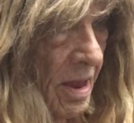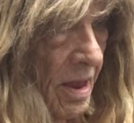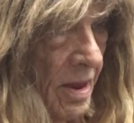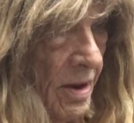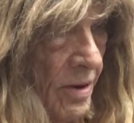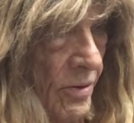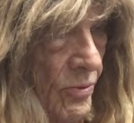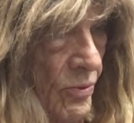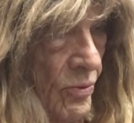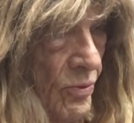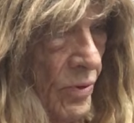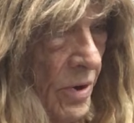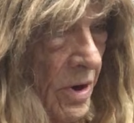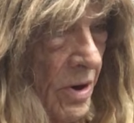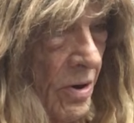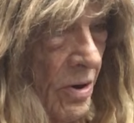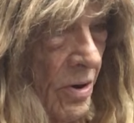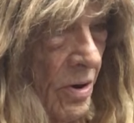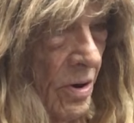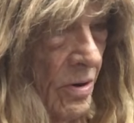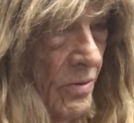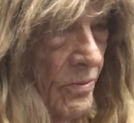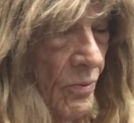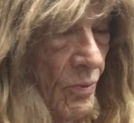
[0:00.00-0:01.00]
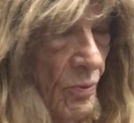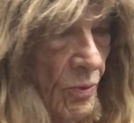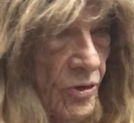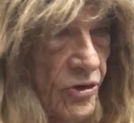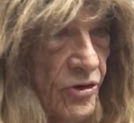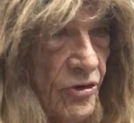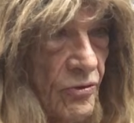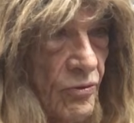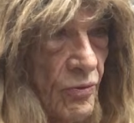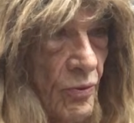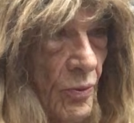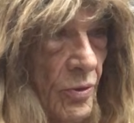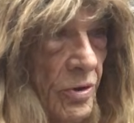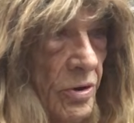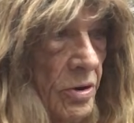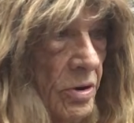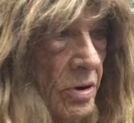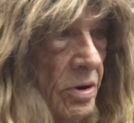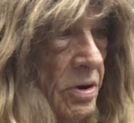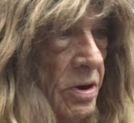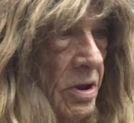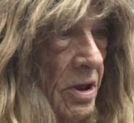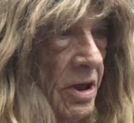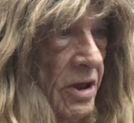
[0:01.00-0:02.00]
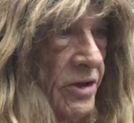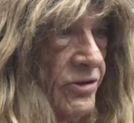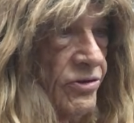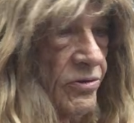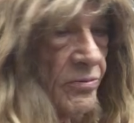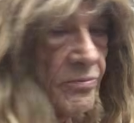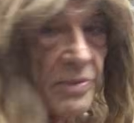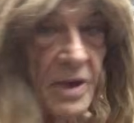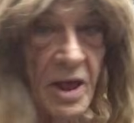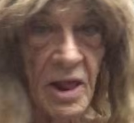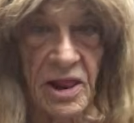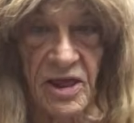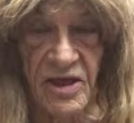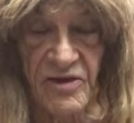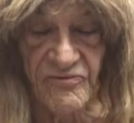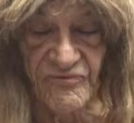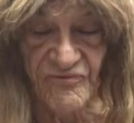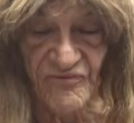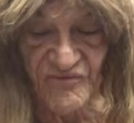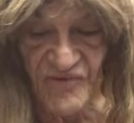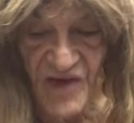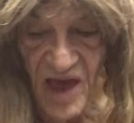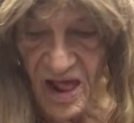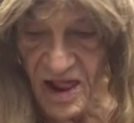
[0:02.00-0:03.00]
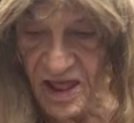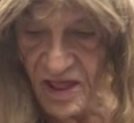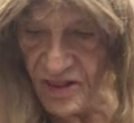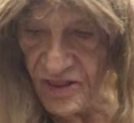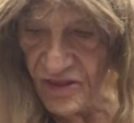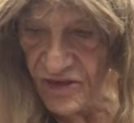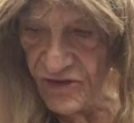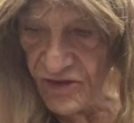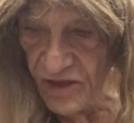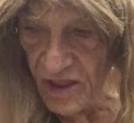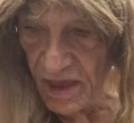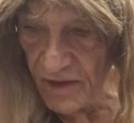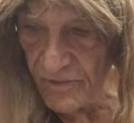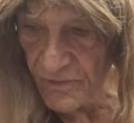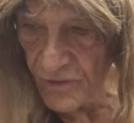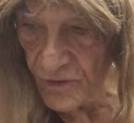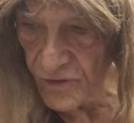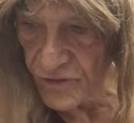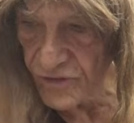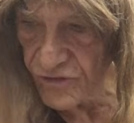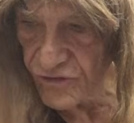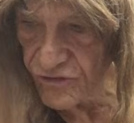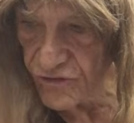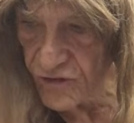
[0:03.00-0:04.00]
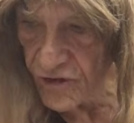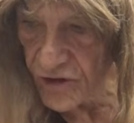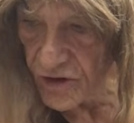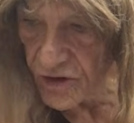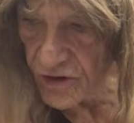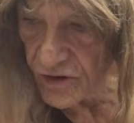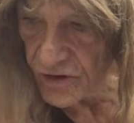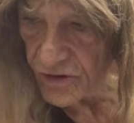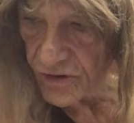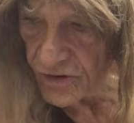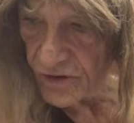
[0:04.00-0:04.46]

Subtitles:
and rare, which is weird. I guess the valence levels change.